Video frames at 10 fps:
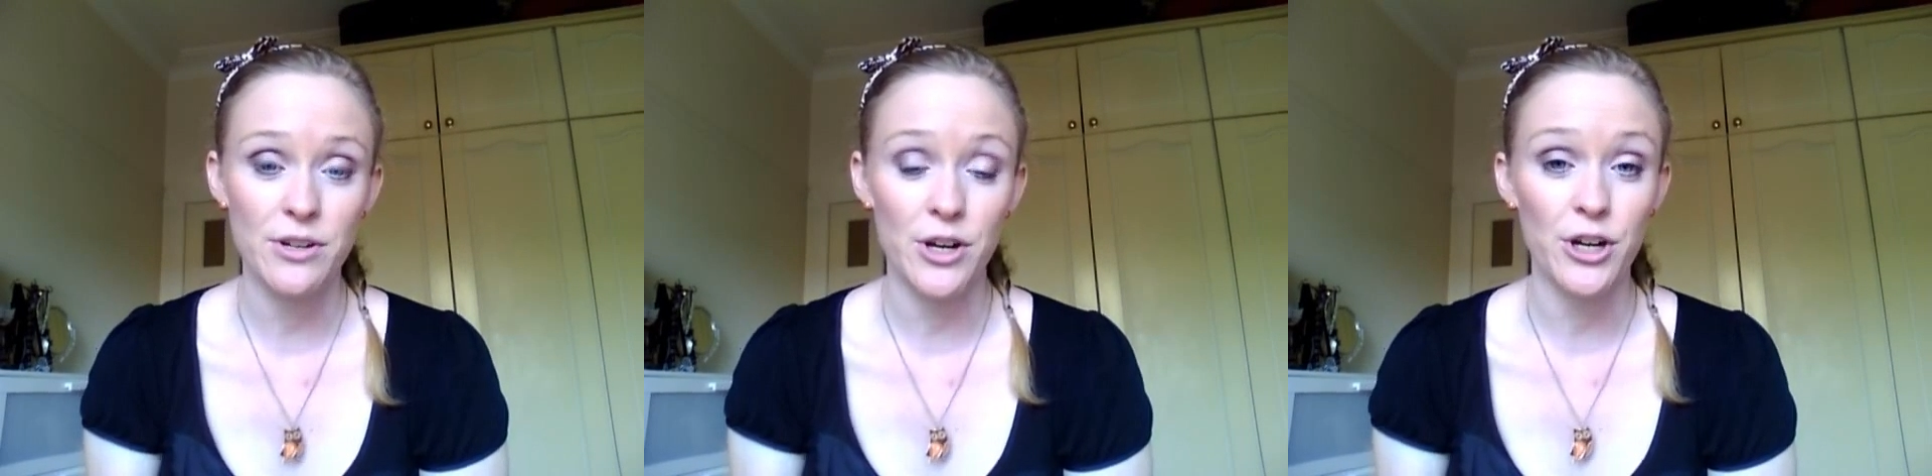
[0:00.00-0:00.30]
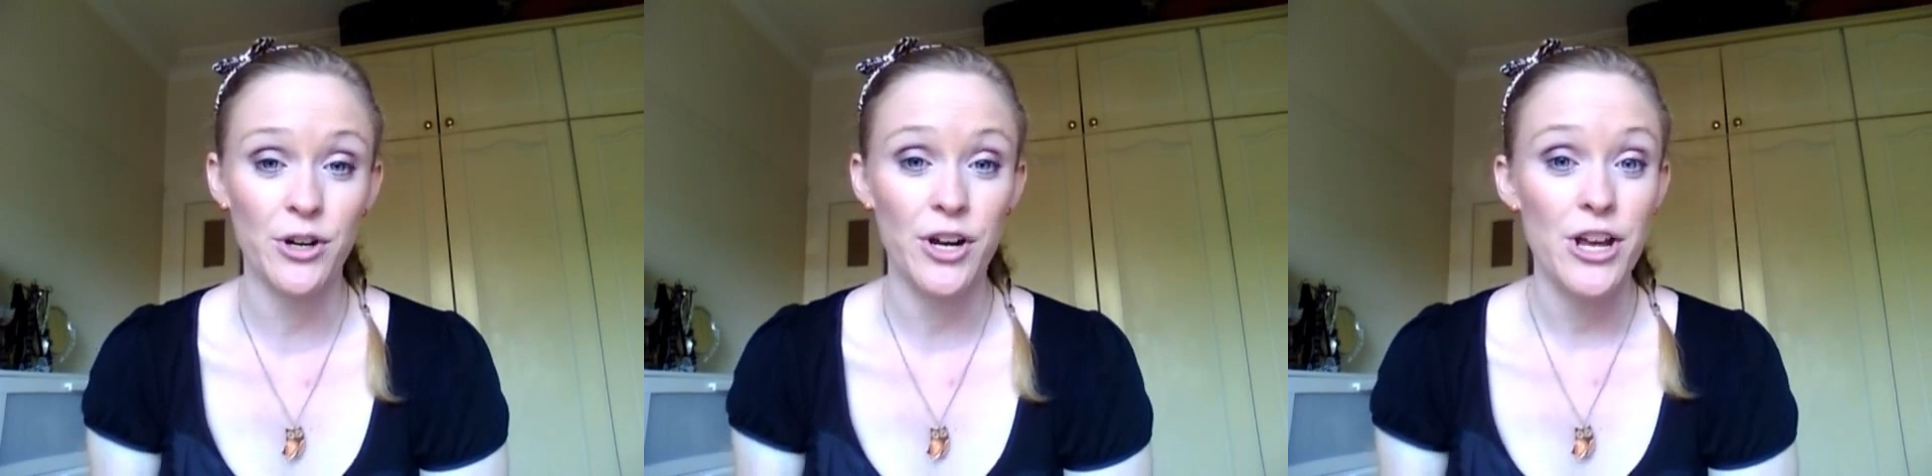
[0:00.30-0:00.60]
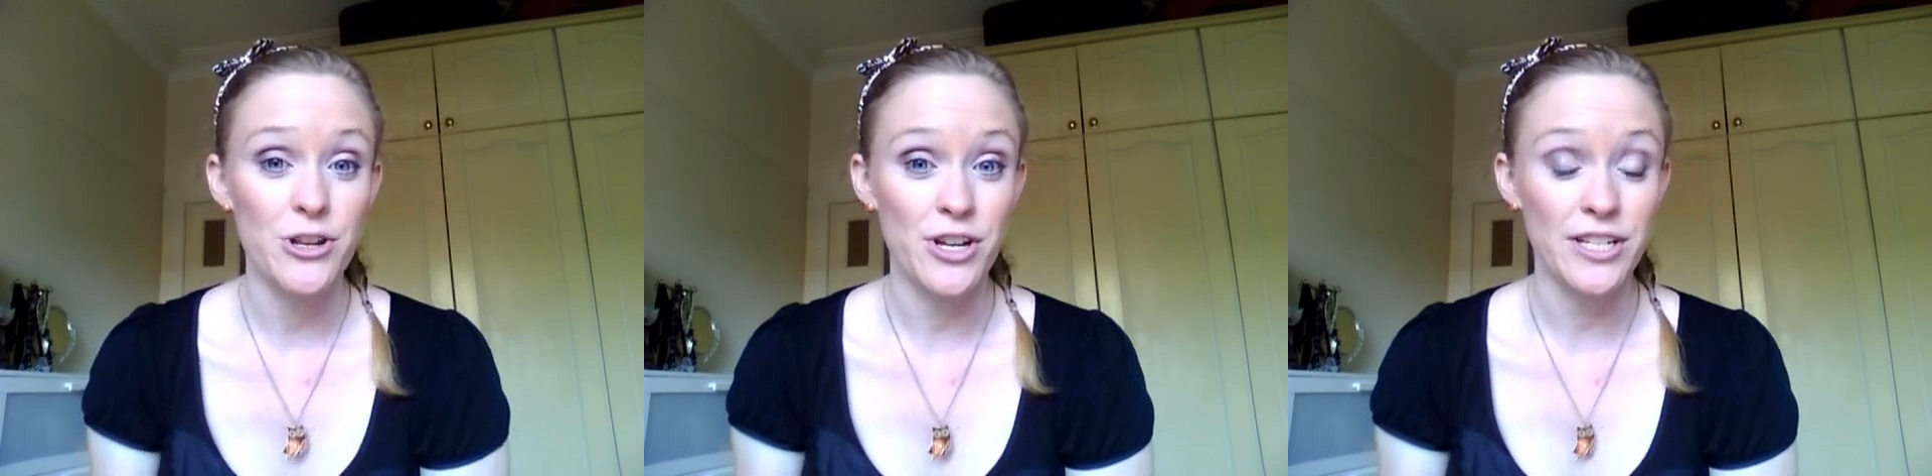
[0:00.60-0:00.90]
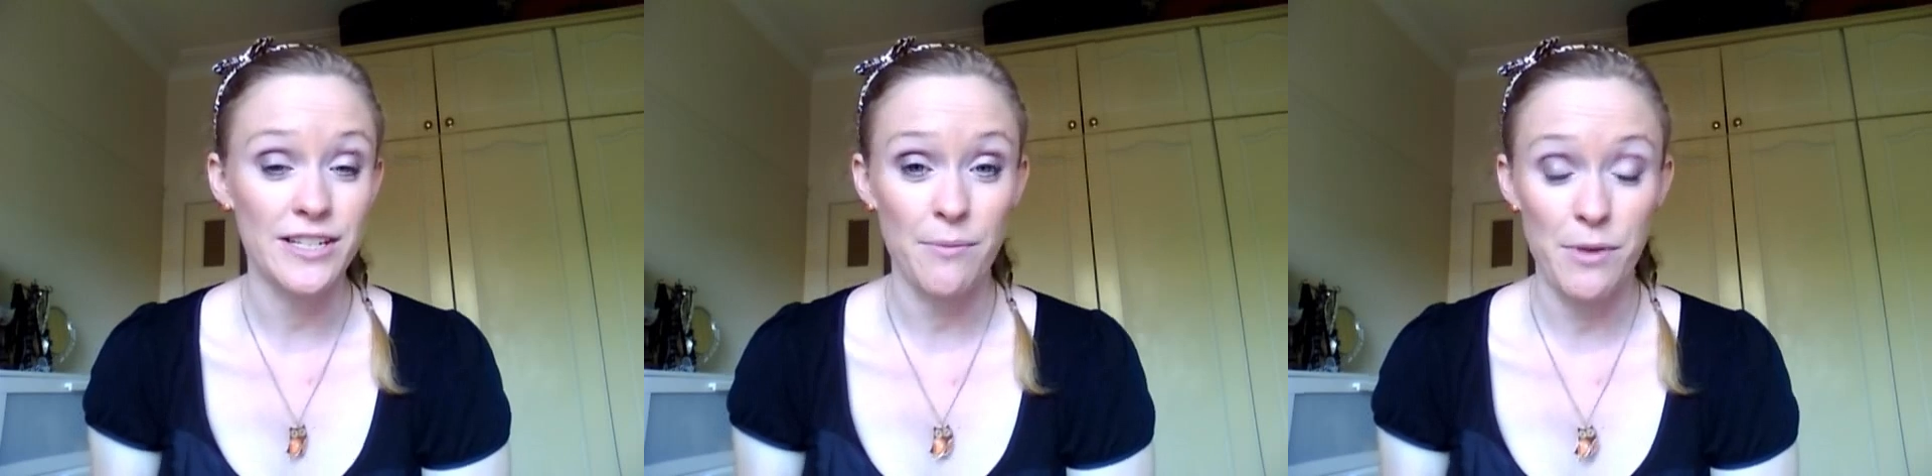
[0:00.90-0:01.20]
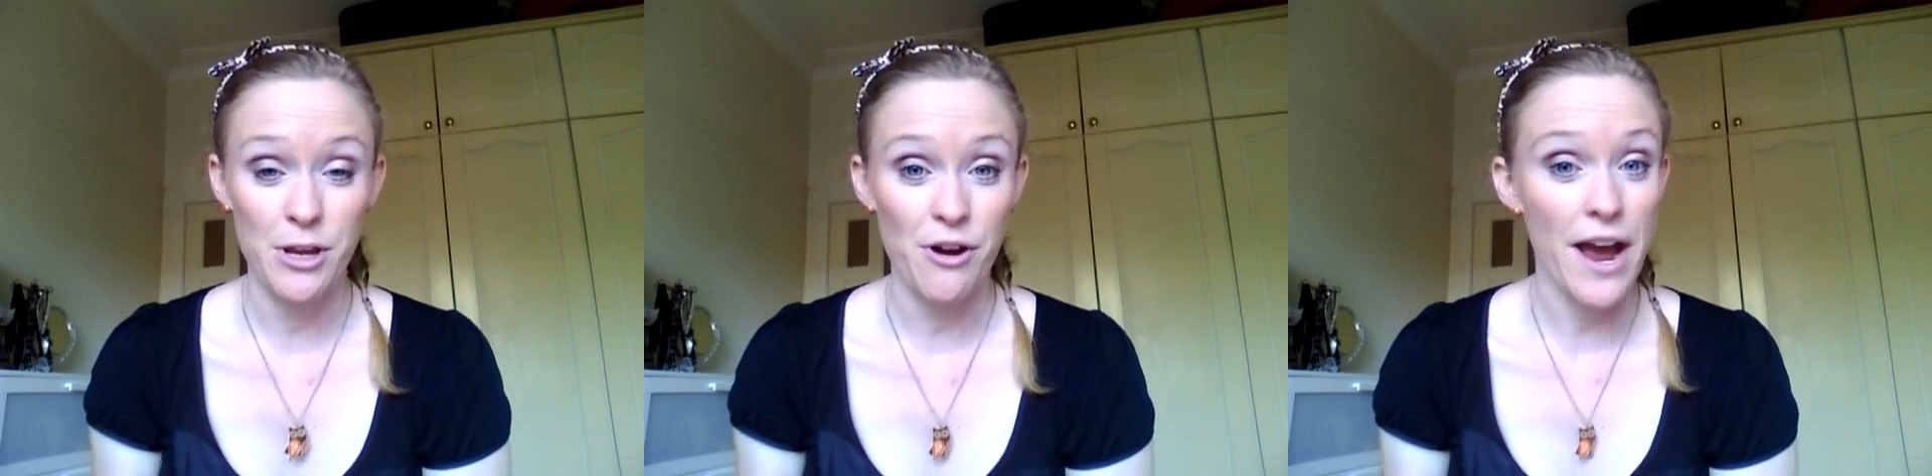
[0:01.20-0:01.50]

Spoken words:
so you can send me your